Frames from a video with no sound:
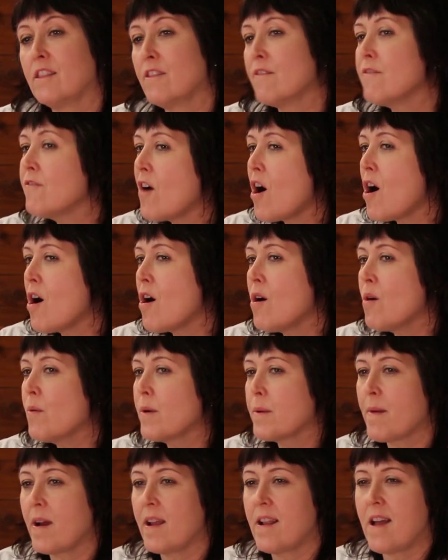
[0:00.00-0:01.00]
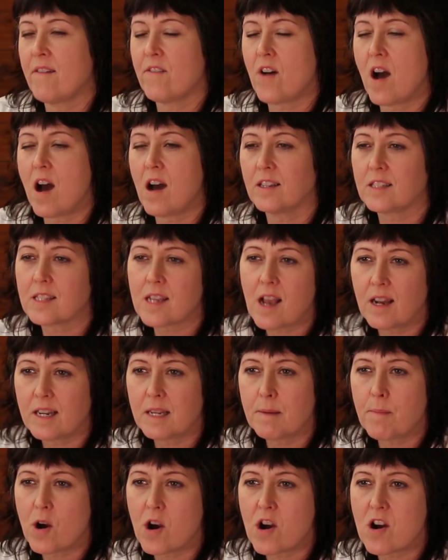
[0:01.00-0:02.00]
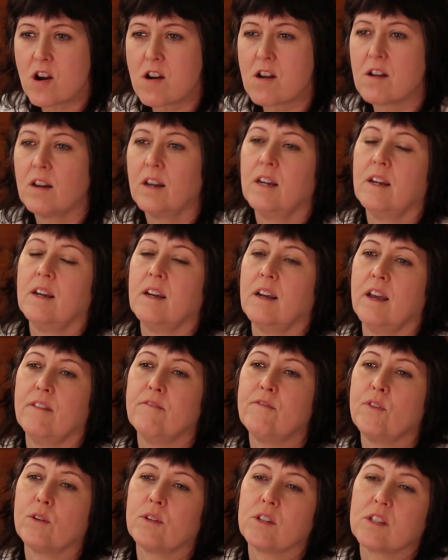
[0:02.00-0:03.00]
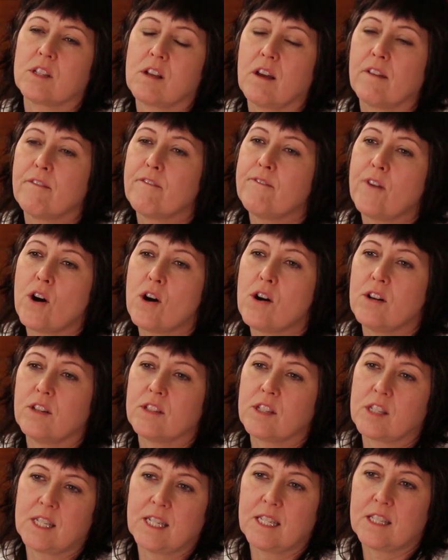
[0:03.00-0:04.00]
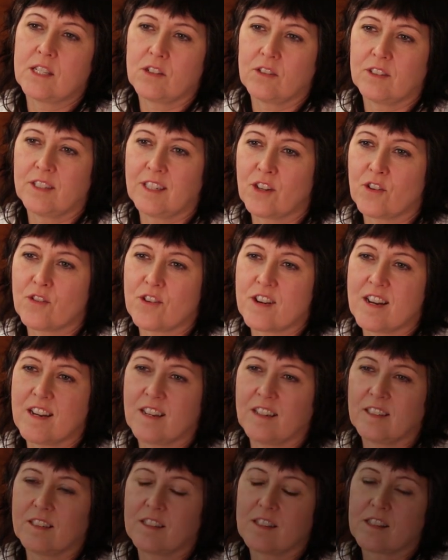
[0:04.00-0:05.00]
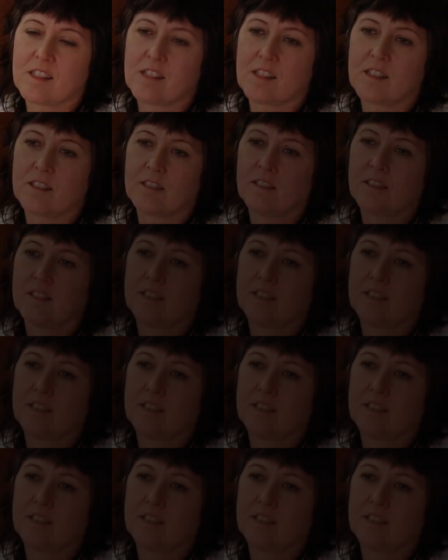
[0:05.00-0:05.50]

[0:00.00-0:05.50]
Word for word: In the fall, we might have a hot toddy bar and focus on fall seasonal ingredients.